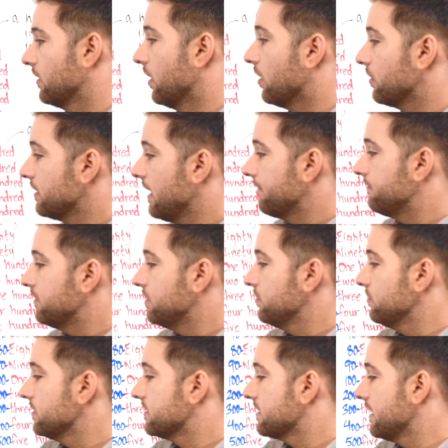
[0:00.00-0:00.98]
All you have to
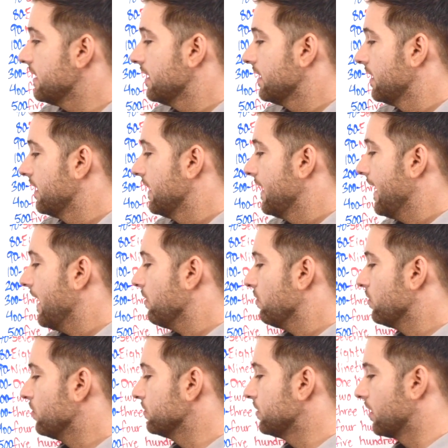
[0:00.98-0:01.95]
do is say, how
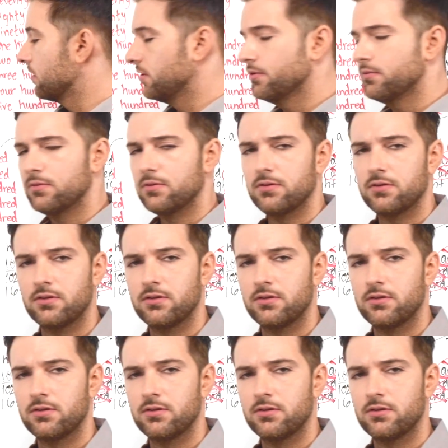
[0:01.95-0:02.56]
old are you?